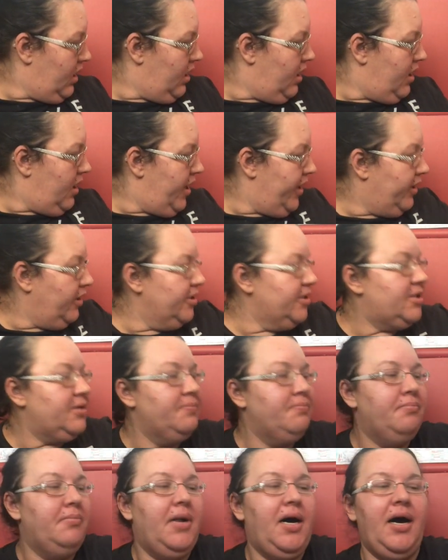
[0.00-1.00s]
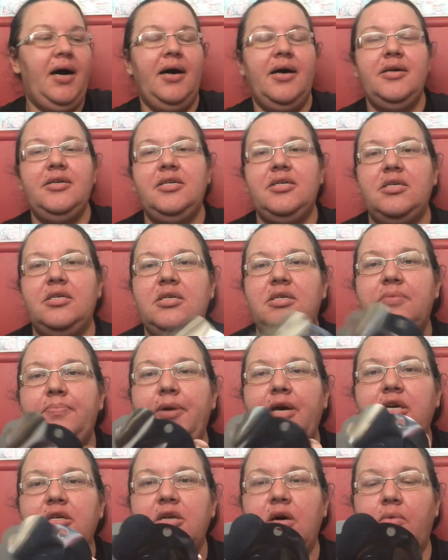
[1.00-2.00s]
I got some masks
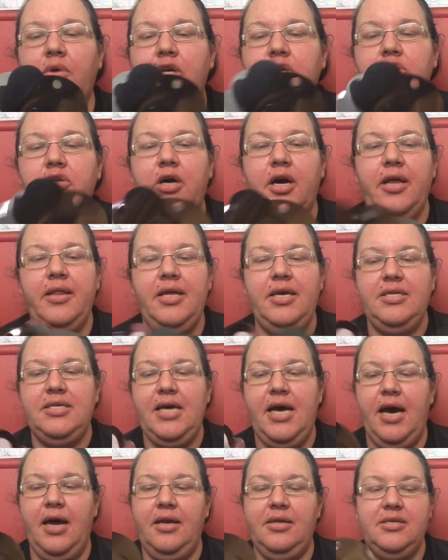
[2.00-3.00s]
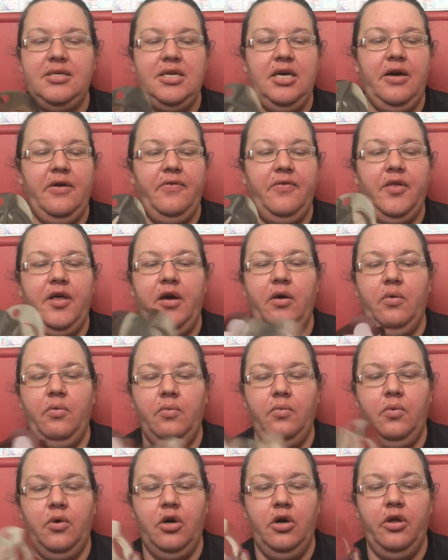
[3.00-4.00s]
because I want to try these out and see if they're
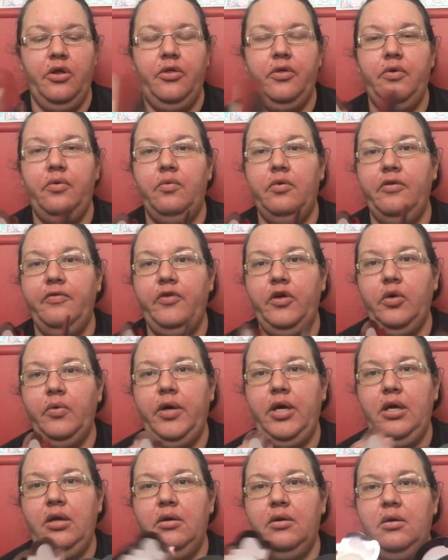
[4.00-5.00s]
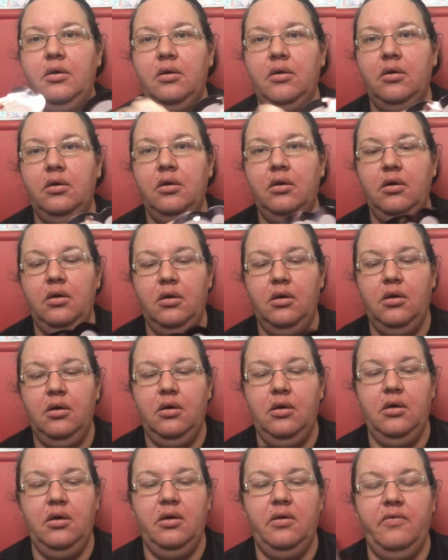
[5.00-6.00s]
worth reviewing.
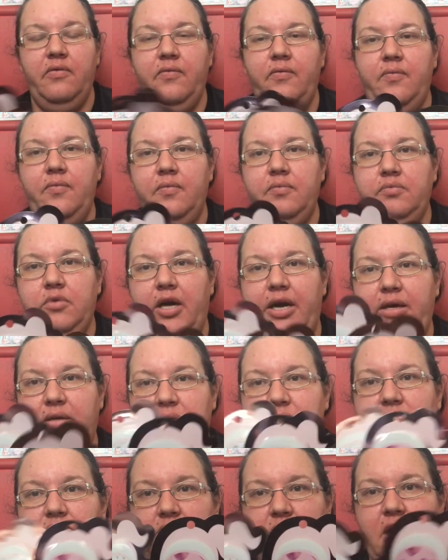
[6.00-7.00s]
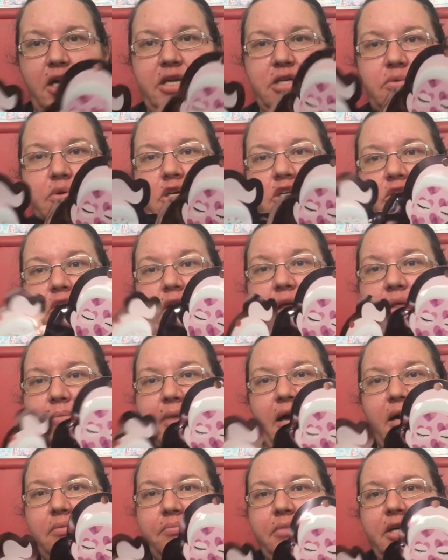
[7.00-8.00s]
Like, I just want to try them
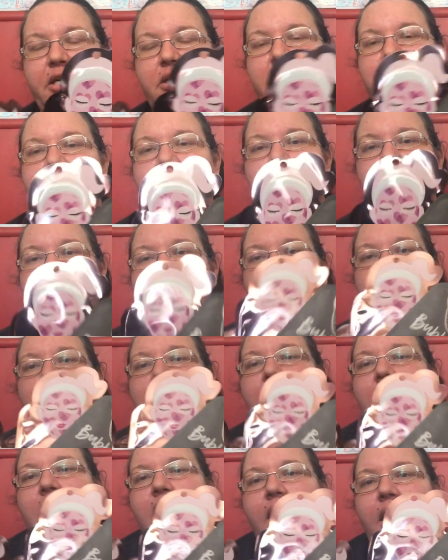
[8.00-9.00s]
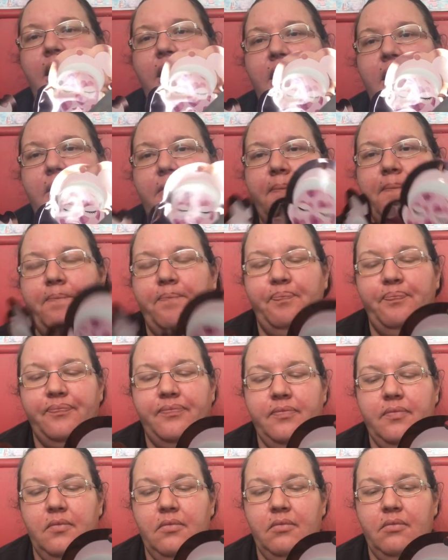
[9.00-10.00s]
out because, as
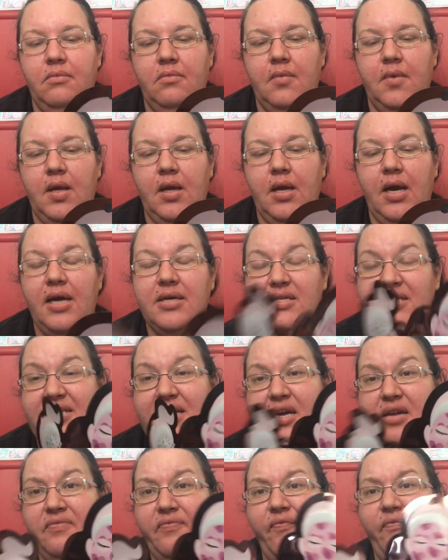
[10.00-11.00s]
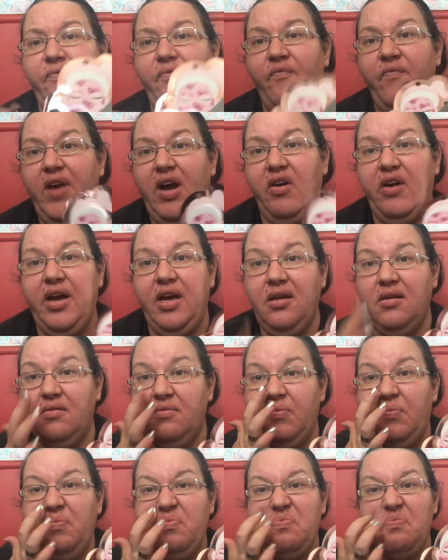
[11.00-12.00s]
I said, very
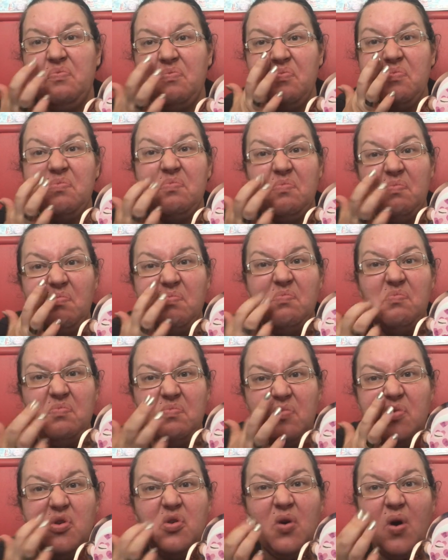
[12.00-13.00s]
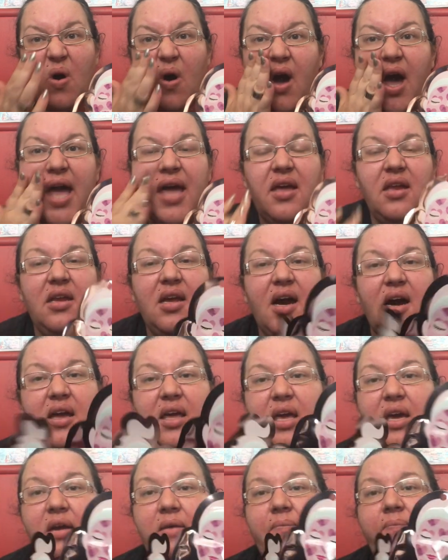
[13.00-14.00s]
dry and
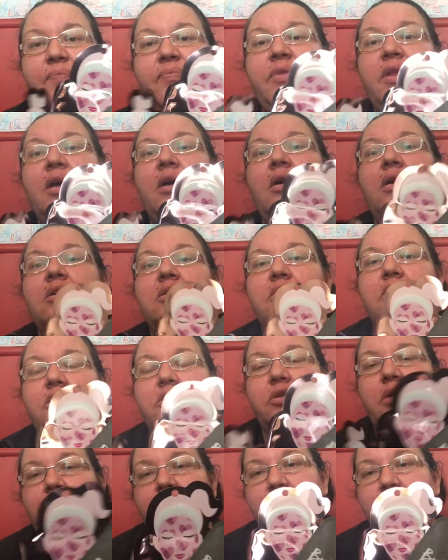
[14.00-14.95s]
yucky. So trying